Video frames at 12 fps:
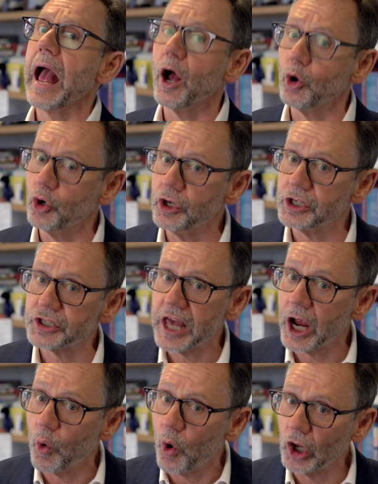how good is their
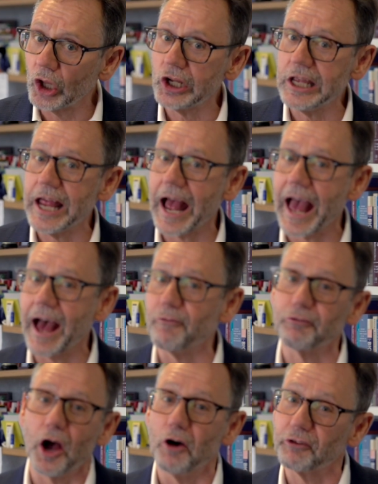quality
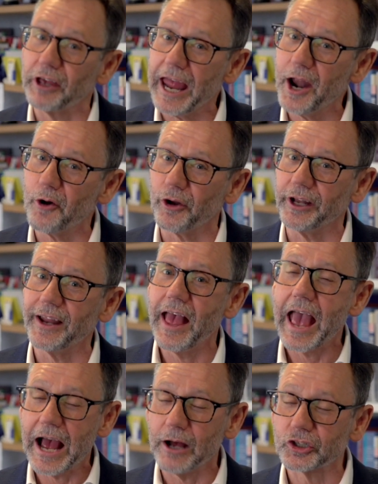of care, and
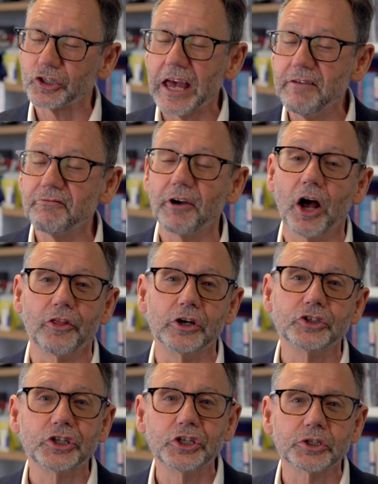how safe are
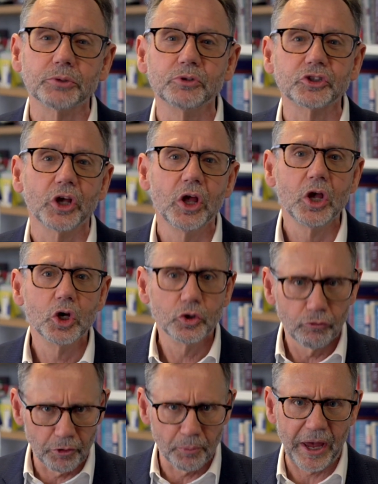those systems
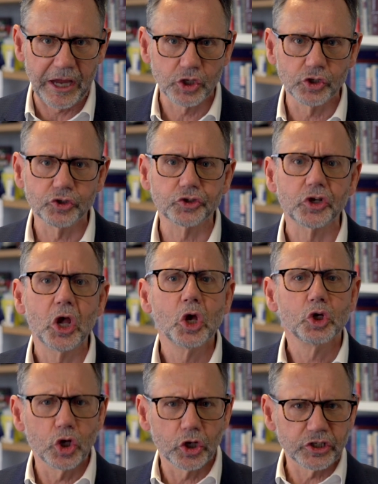for patients.
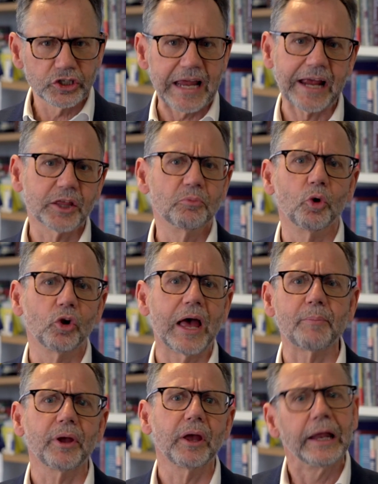You could stack them all
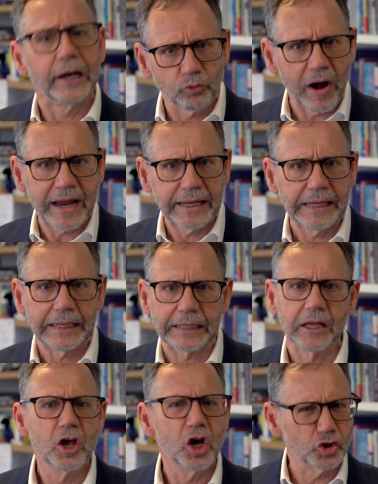up in a ranking.
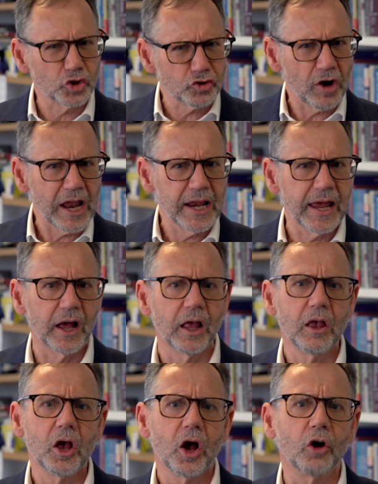And Australia,
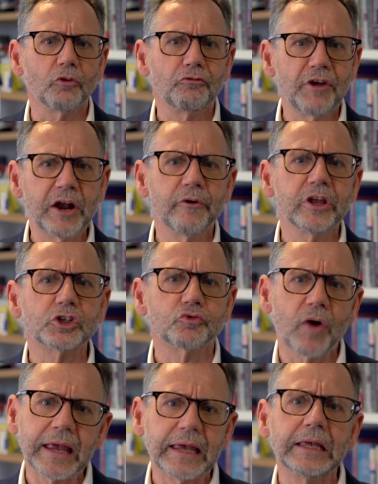on various
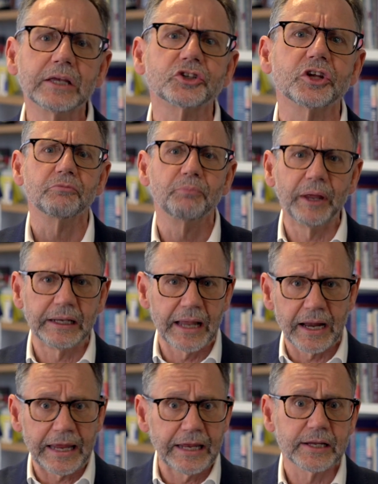rankings been
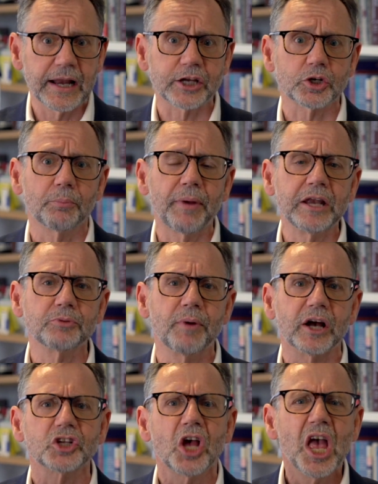done, international
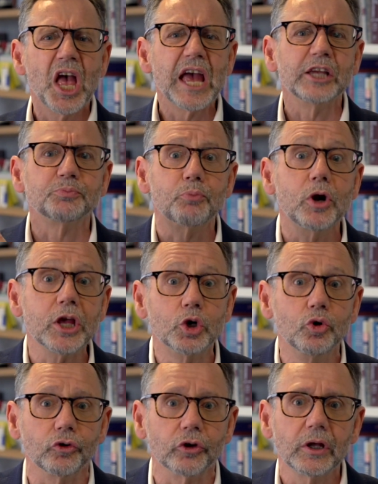benchmarks, is pretty
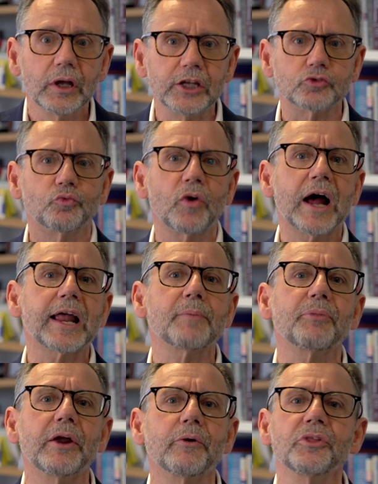good. It's right
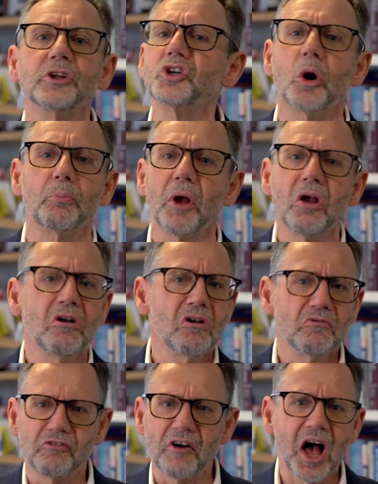up there in the top
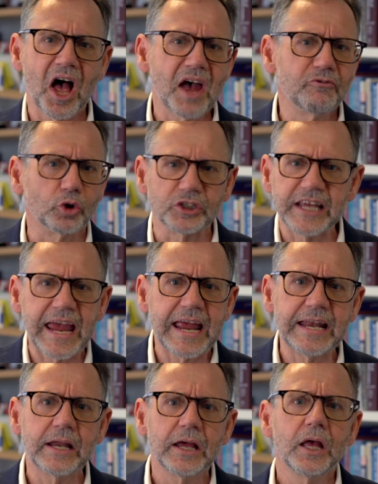5 or
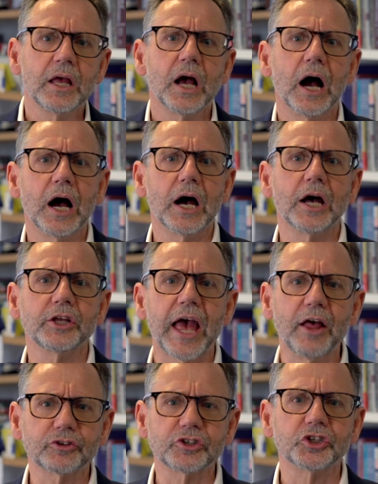10
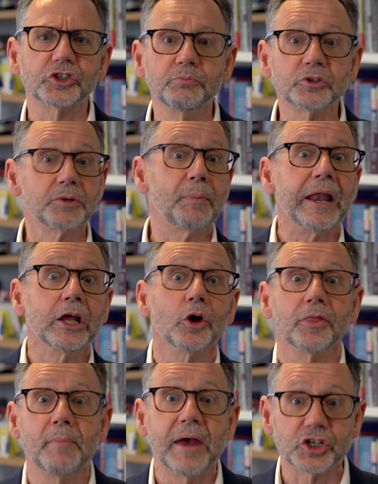health systems, depending
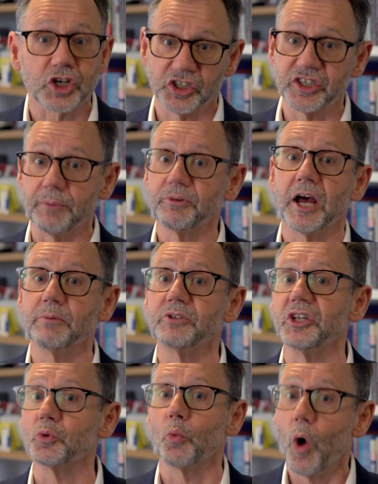on the measure. Sometimes
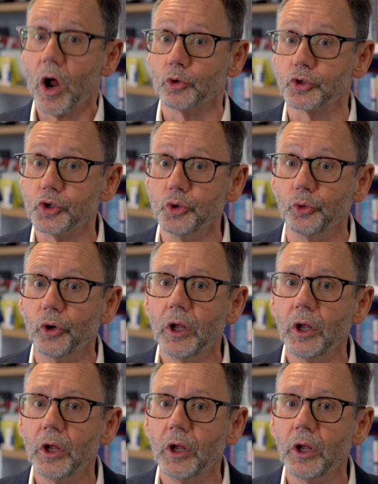it's 1 or 2.